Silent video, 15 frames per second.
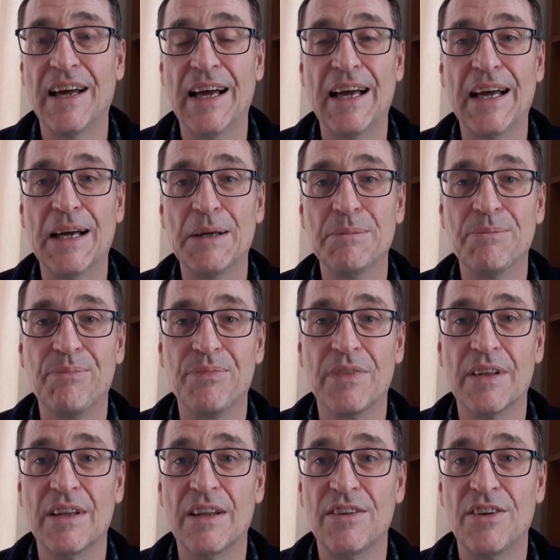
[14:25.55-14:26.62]

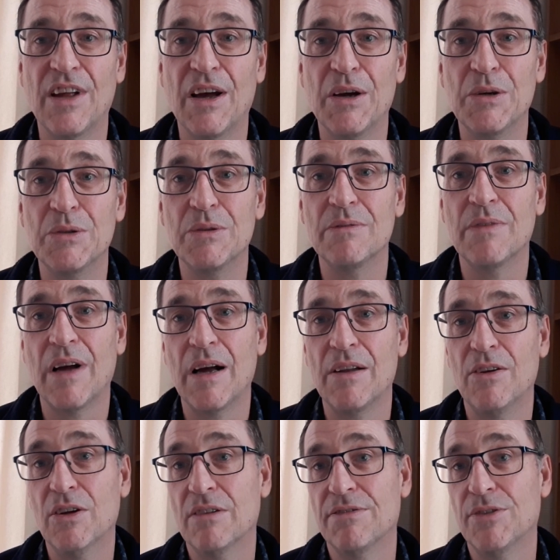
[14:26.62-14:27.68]
I
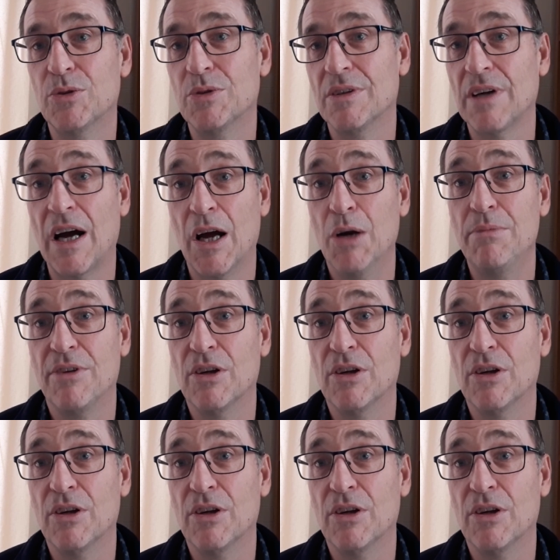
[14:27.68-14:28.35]
hope